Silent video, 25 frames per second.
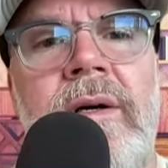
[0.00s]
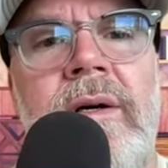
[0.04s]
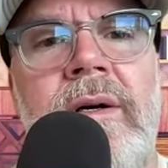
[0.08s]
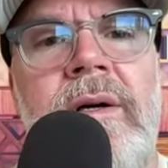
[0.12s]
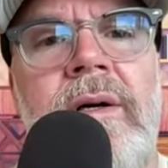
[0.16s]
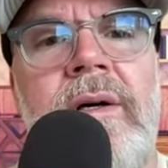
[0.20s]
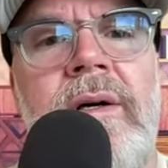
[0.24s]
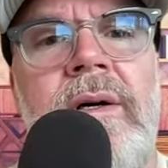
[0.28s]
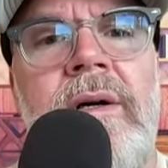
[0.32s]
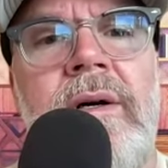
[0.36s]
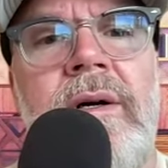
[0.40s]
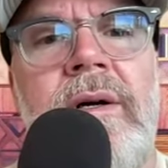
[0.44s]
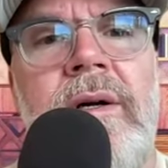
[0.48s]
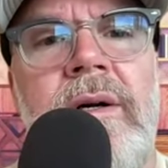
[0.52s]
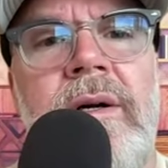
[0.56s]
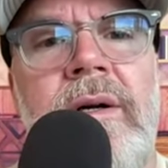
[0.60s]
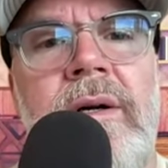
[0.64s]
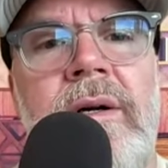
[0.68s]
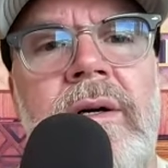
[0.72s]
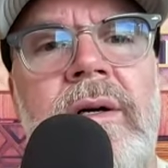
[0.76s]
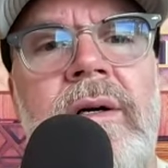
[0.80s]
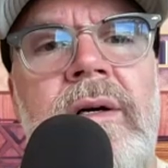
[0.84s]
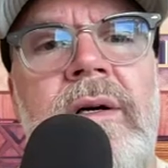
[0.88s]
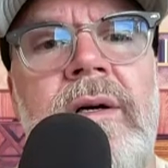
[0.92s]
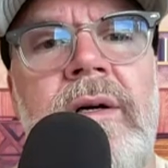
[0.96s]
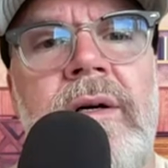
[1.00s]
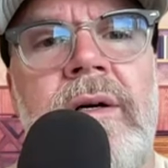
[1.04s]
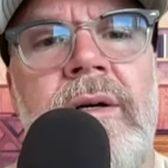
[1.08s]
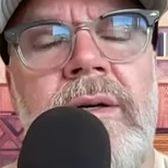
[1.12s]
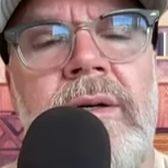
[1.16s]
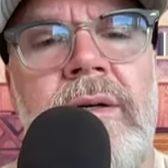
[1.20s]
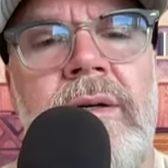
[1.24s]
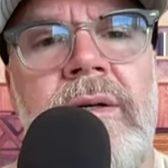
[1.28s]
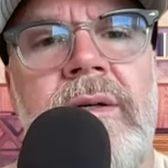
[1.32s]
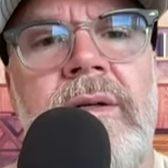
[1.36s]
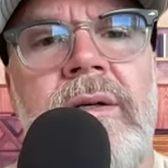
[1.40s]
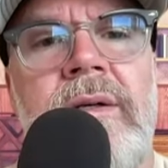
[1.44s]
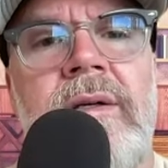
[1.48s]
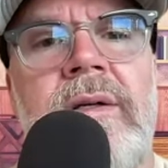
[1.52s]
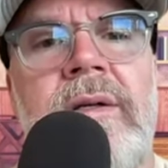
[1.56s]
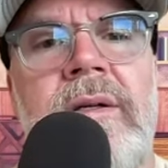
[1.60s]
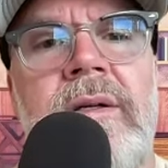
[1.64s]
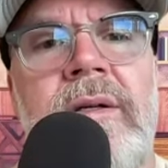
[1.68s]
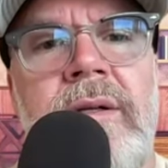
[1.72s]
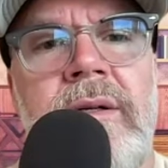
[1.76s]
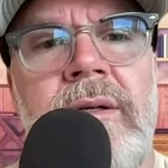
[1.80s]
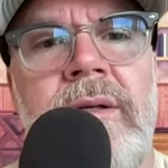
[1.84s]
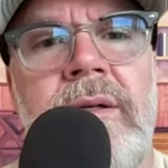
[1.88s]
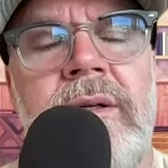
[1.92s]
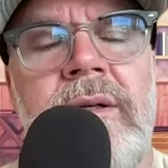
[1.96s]
has gotten less and less
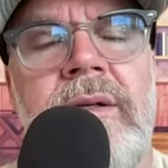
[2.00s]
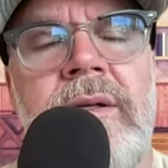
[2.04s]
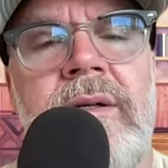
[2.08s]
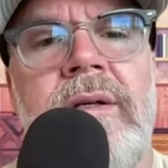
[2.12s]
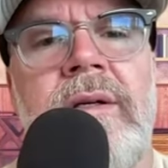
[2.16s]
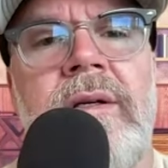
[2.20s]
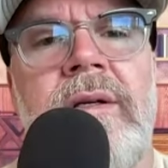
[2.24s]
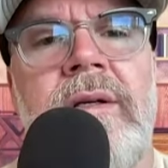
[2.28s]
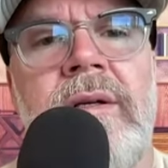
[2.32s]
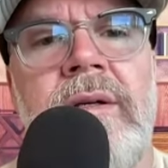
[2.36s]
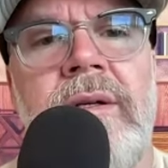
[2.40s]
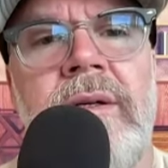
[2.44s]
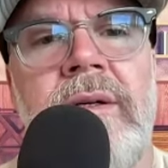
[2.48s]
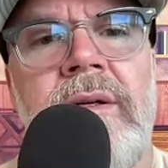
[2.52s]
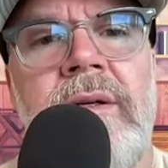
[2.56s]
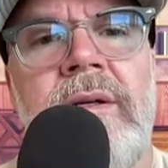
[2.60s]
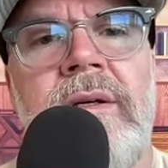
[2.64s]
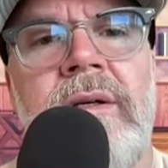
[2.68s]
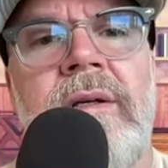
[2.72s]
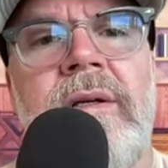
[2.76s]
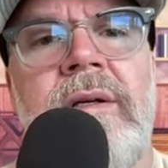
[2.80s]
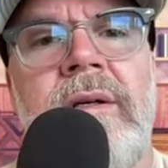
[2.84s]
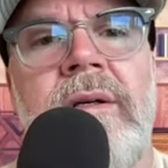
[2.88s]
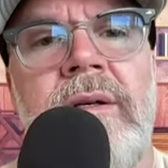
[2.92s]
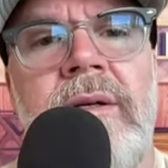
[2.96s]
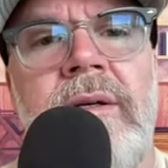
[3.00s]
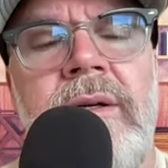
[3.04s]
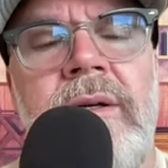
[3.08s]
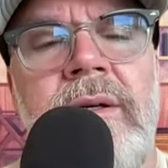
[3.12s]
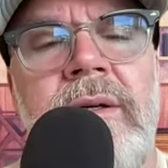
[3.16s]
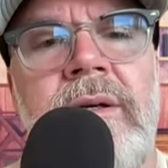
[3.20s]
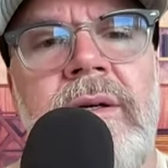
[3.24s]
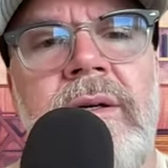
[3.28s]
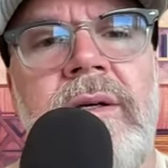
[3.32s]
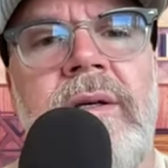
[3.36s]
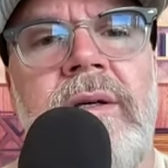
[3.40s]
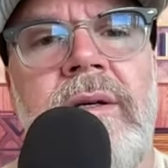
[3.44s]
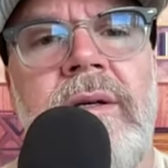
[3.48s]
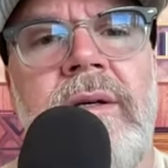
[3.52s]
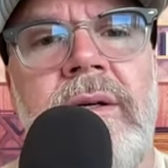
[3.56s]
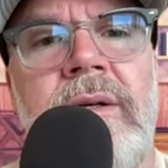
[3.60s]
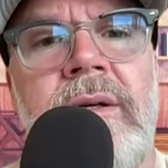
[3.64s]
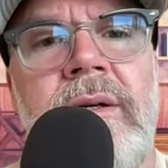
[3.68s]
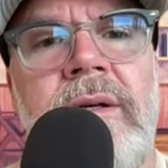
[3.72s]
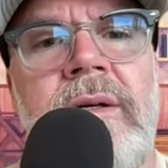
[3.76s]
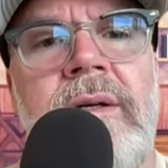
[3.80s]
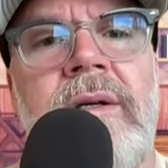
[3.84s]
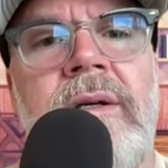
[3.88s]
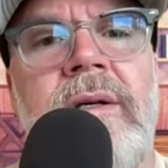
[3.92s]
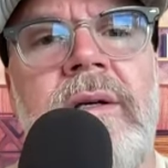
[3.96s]
because we're the TikTok, uh,
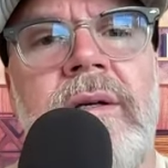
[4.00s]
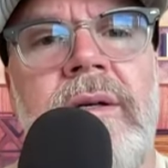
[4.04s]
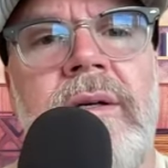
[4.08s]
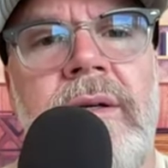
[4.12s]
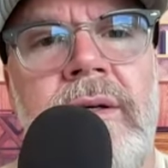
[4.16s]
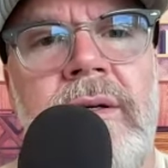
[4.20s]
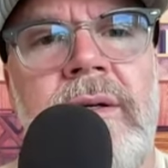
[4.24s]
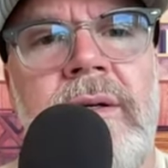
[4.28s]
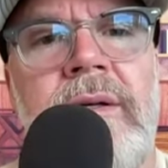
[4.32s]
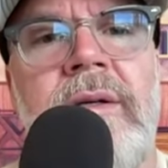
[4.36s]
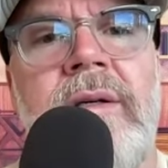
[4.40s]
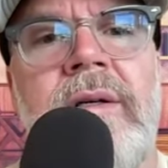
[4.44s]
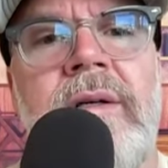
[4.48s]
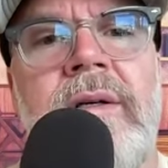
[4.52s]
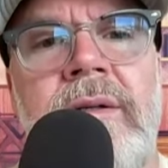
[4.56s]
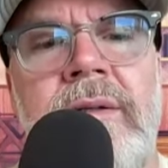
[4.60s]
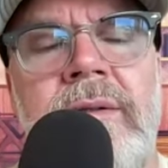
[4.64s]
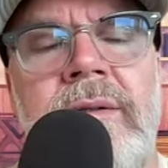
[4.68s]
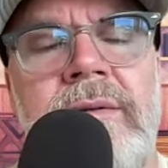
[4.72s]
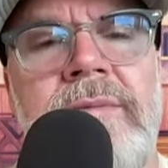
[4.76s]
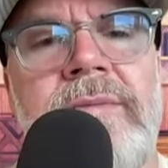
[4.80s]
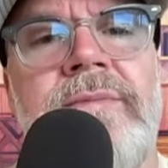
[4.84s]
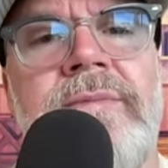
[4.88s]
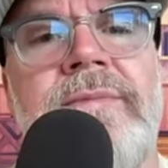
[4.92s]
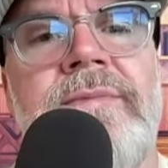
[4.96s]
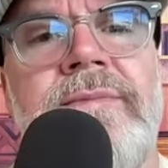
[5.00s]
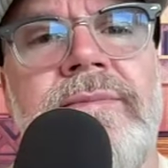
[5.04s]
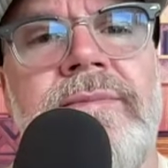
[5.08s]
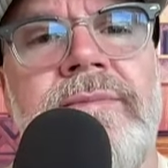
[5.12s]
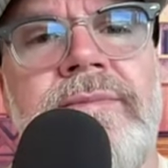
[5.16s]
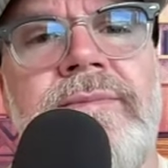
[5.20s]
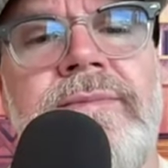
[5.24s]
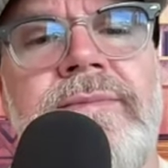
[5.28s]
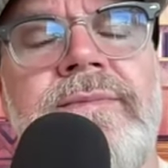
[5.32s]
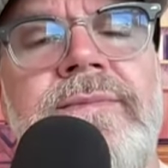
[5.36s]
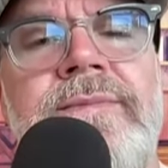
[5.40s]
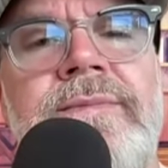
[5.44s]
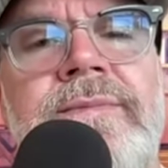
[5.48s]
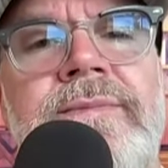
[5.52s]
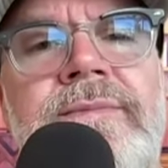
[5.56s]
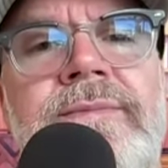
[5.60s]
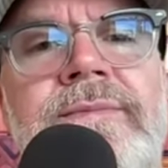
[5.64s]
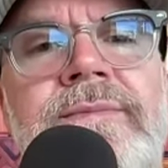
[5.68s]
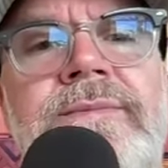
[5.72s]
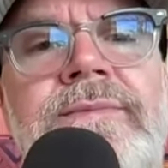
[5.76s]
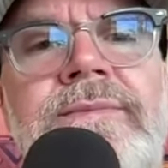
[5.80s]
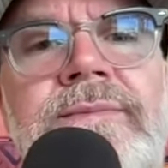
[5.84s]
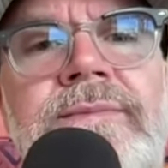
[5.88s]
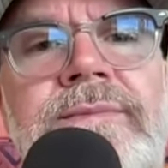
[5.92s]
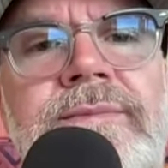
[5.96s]
in, Instagram uh,
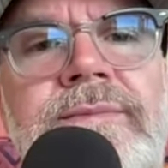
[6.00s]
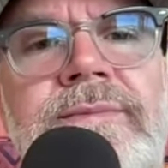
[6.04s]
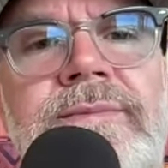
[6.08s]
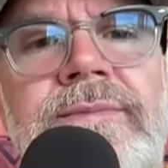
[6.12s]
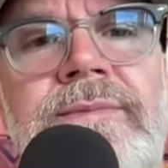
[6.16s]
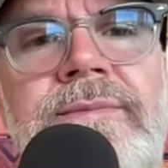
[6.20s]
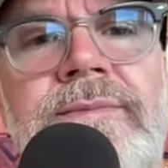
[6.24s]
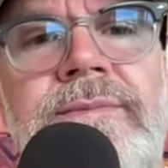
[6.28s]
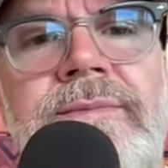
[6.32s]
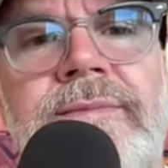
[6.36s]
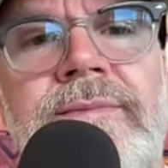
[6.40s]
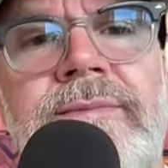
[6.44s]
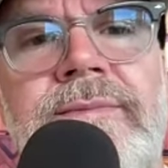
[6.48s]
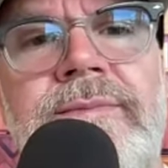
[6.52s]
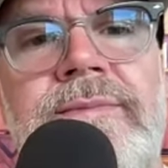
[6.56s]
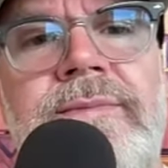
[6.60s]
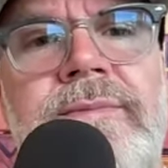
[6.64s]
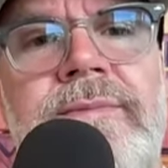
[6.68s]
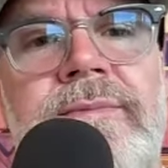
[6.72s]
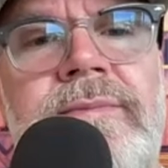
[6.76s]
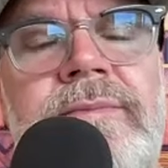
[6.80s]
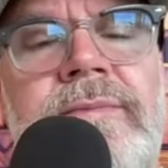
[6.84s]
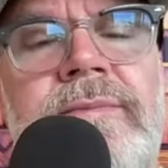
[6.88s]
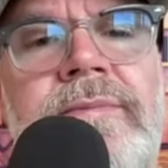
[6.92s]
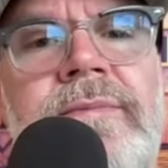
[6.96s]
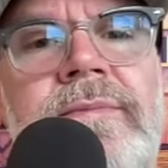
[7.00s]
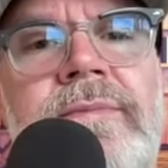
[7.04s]
generation, and we're,